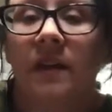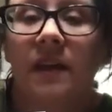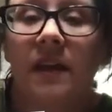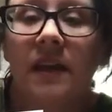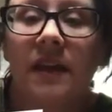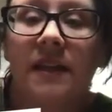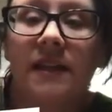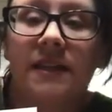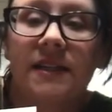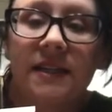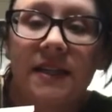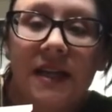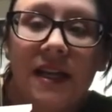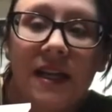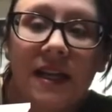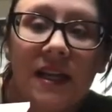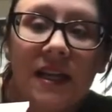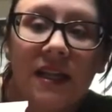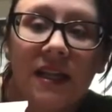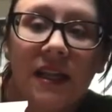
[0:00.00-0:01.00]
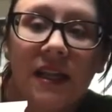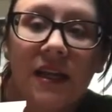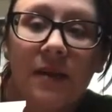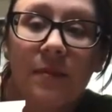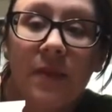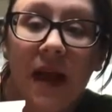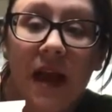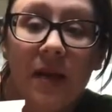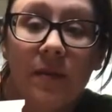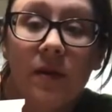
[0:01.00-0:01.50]
It did in the
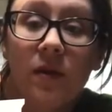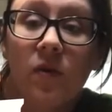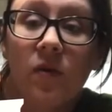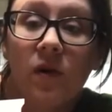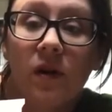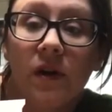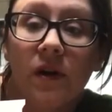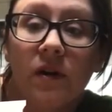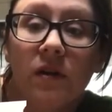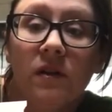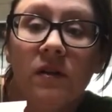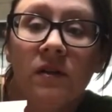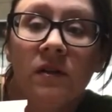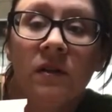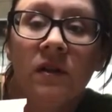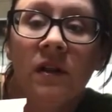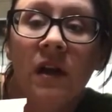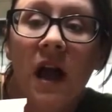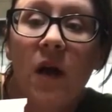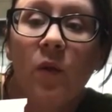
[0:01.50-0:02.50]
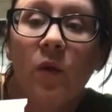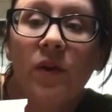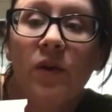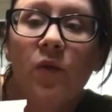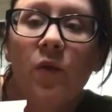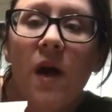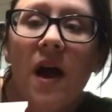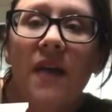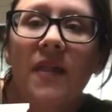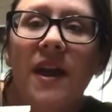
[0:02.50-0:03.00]
baby oil. I wonder
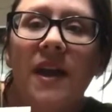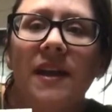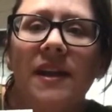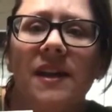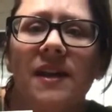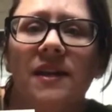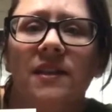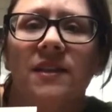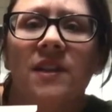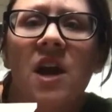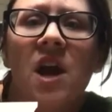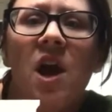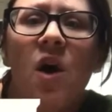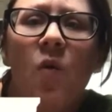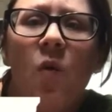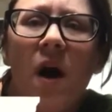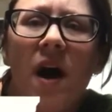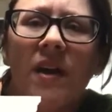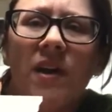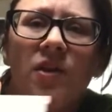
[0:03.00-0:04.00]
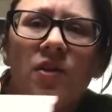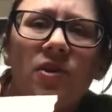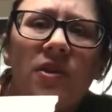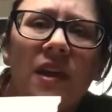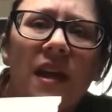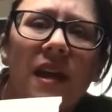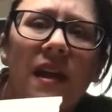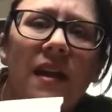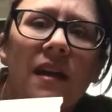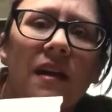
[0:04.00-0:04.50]
why that is. Why do you
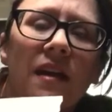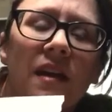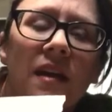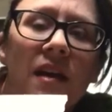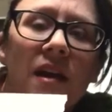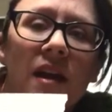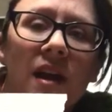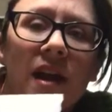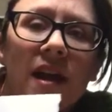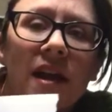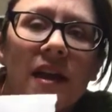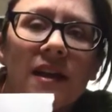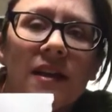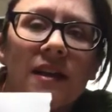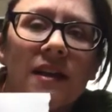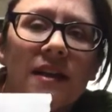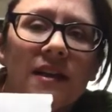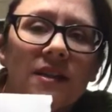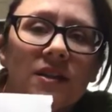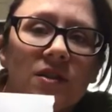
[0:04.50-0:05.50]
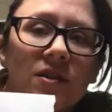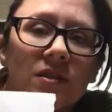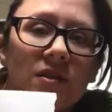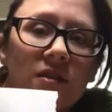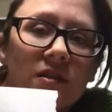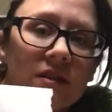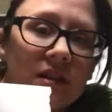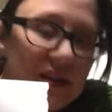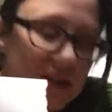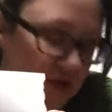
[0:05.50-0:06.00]
think
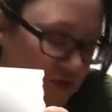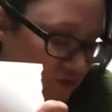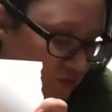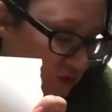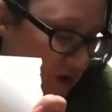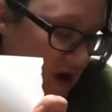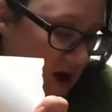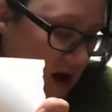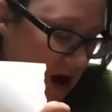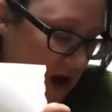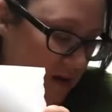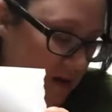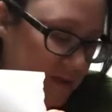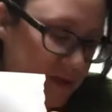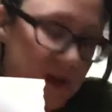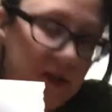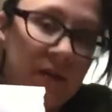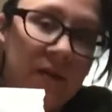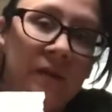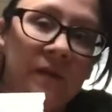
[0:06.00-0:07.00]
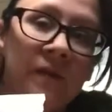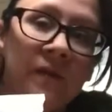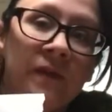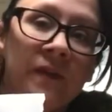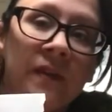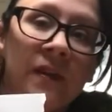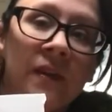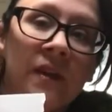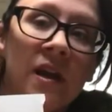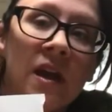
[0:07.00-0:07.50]
it dropped
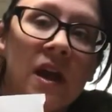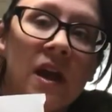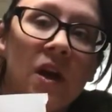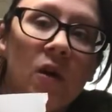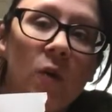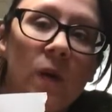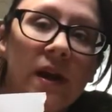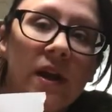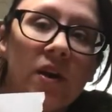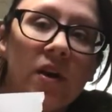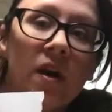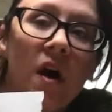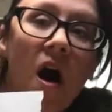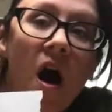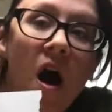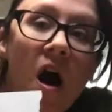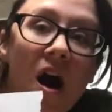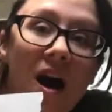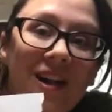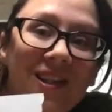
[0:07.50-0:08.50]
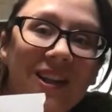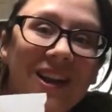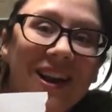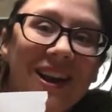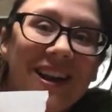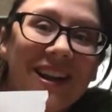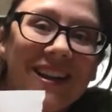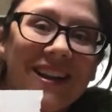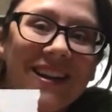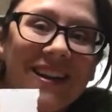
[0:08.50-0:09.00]
quicker?
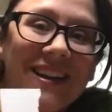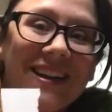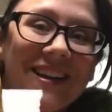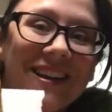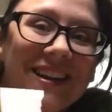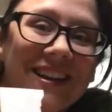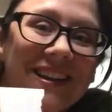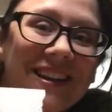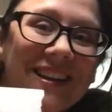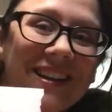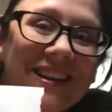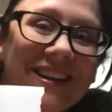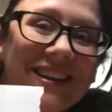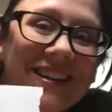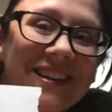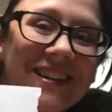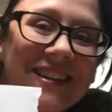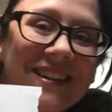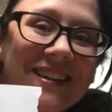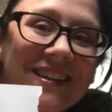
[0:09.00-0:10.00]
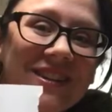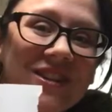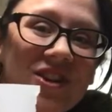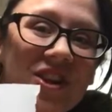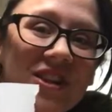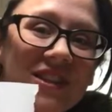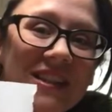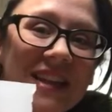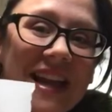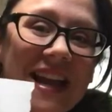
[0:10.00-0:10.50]
Look! Do y'all
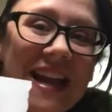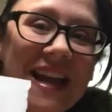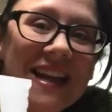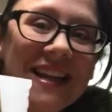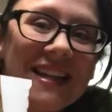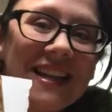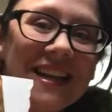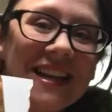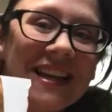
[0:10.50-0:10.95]
see it?